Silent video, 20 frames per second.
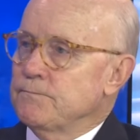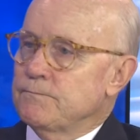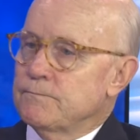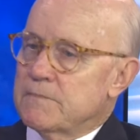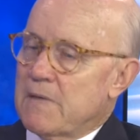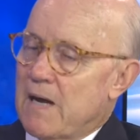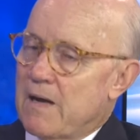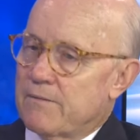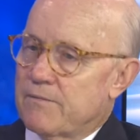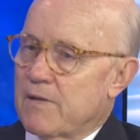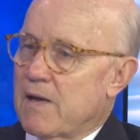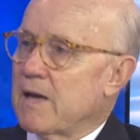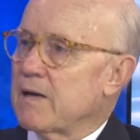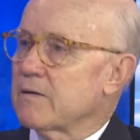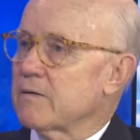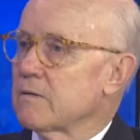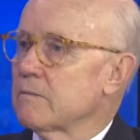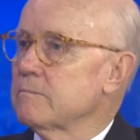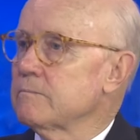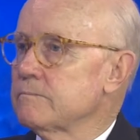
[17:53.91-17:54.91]
I
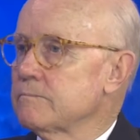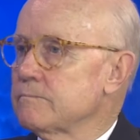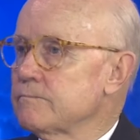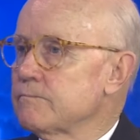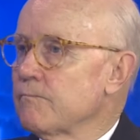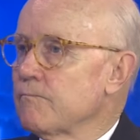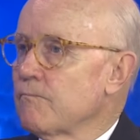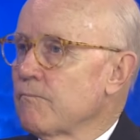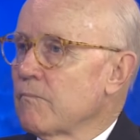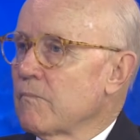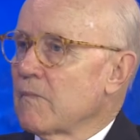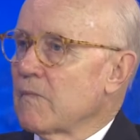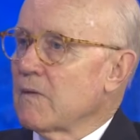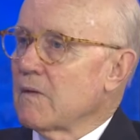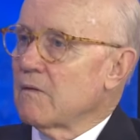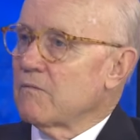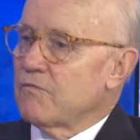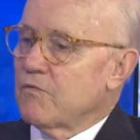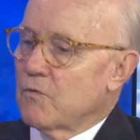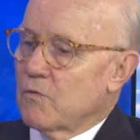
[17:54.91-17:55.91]
thanked them
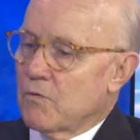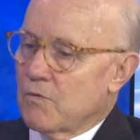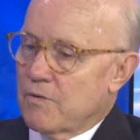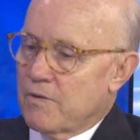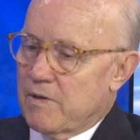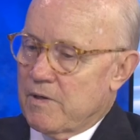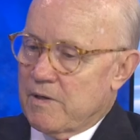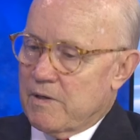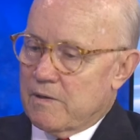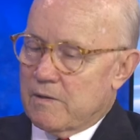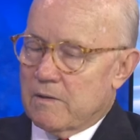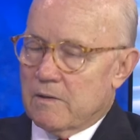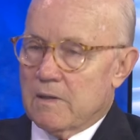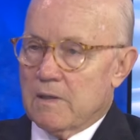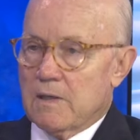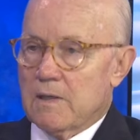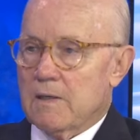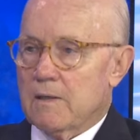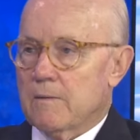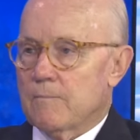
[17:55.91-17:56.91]
for their,
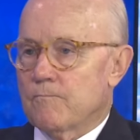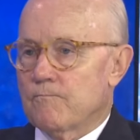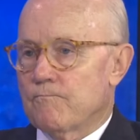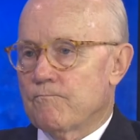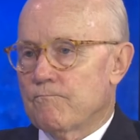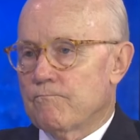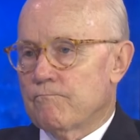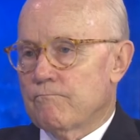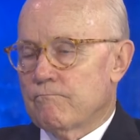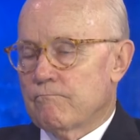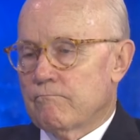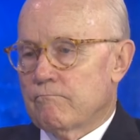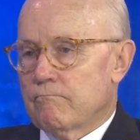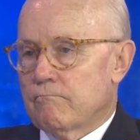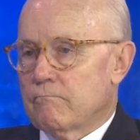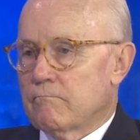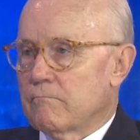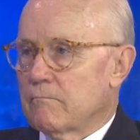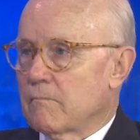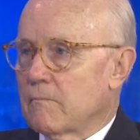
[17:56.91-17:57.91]
uh,
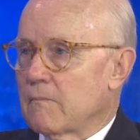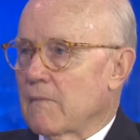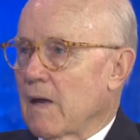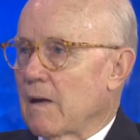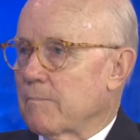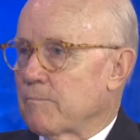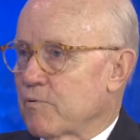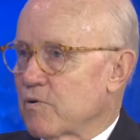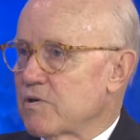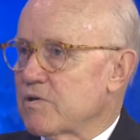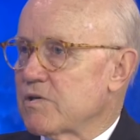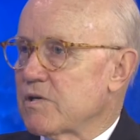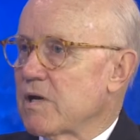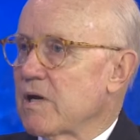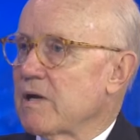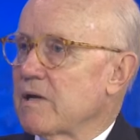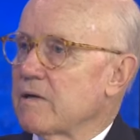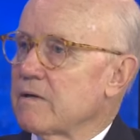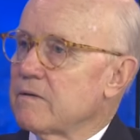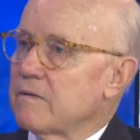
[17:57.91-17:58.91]
I
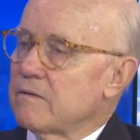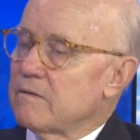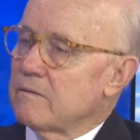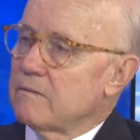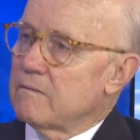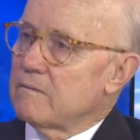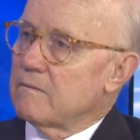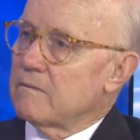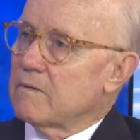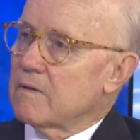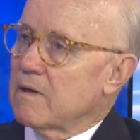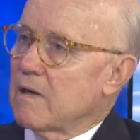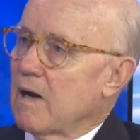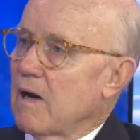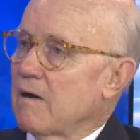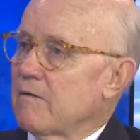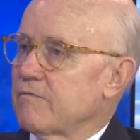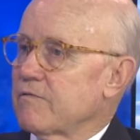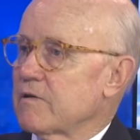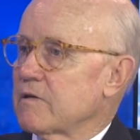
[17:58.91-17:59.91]
appreciated the
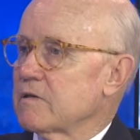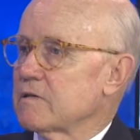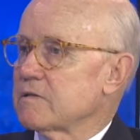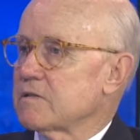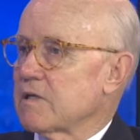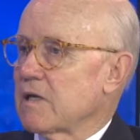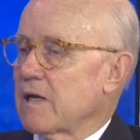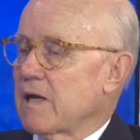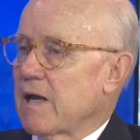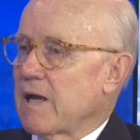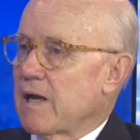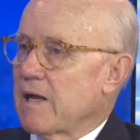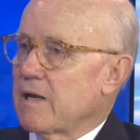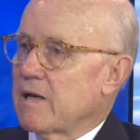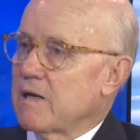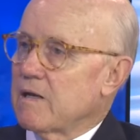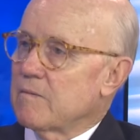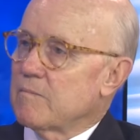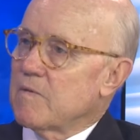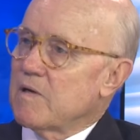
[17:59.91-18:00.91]
confidence they had
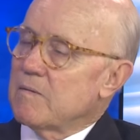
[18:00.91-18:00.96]
in me,